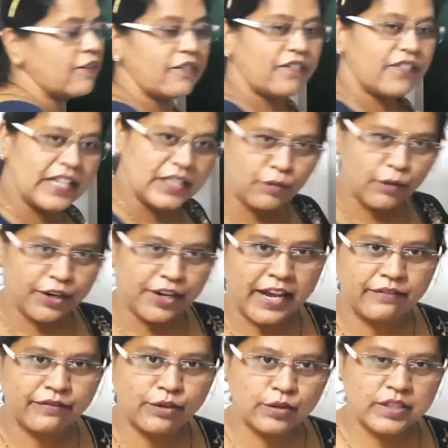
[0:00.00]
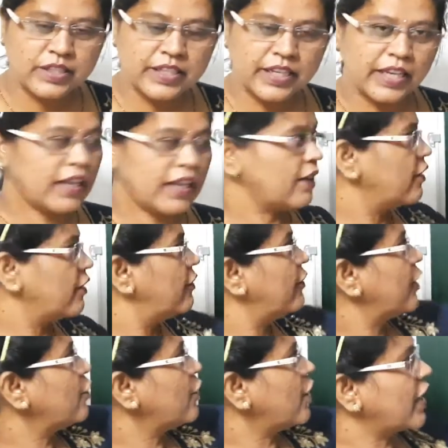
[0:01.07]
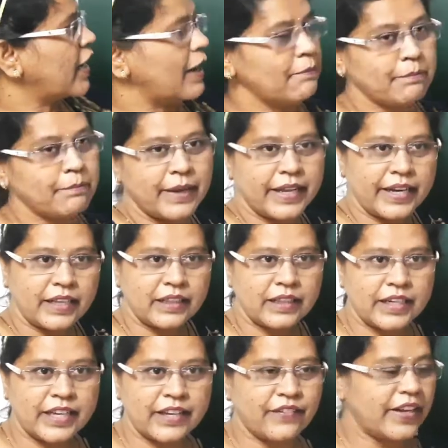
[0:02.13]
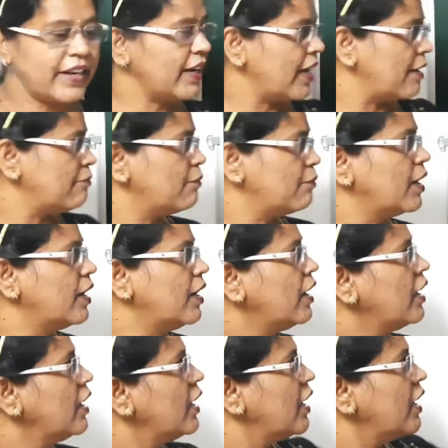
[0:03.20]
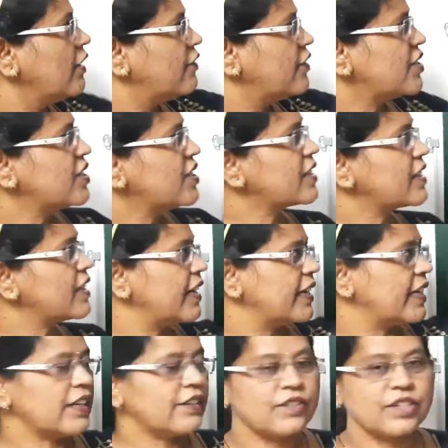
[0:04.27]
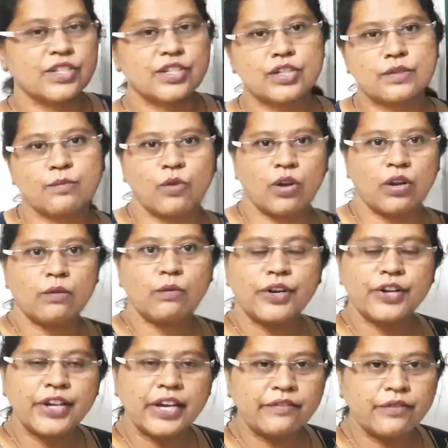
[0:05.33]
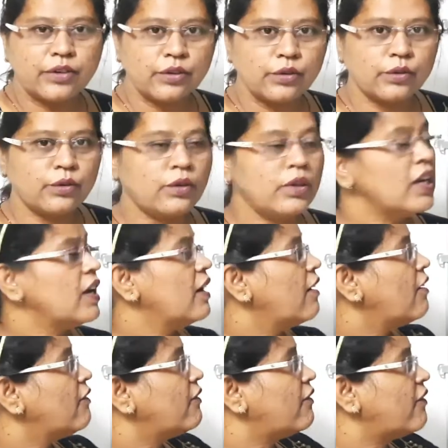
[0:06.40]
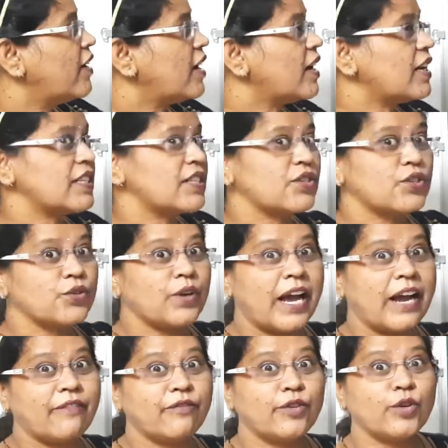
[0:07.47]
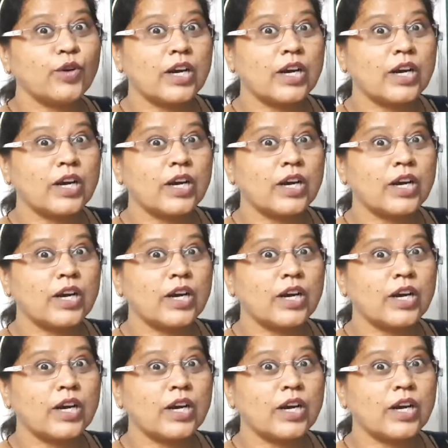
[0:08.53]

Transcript: First, what you have to see when you are comparing the given number, which is greater and which is smaller, what you have to do, first you have